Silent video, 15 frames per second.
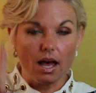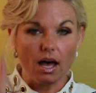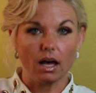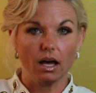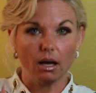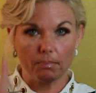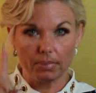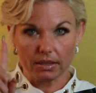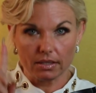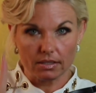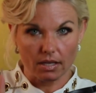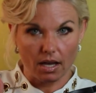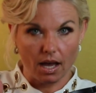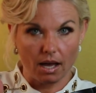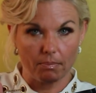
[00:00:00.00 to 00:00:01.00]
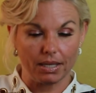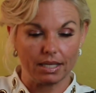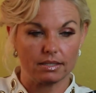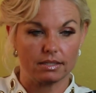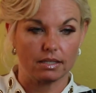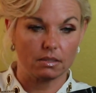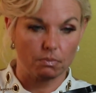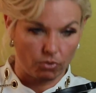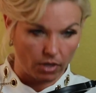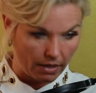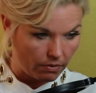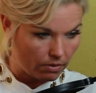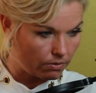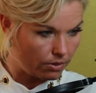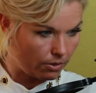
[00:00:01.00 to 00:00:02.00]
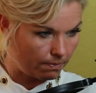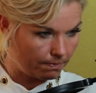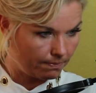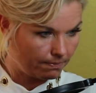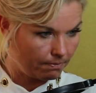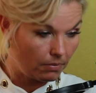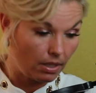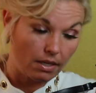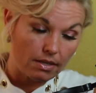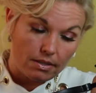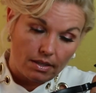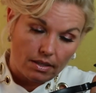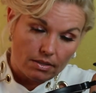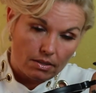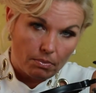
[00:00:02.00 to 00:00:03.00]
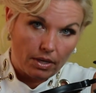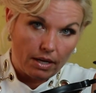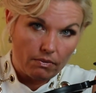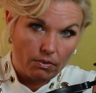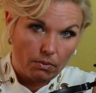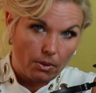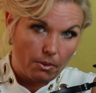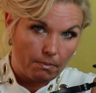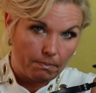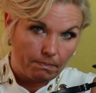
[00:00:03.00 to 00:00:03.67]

Up at the top, it says private room because it is a private room.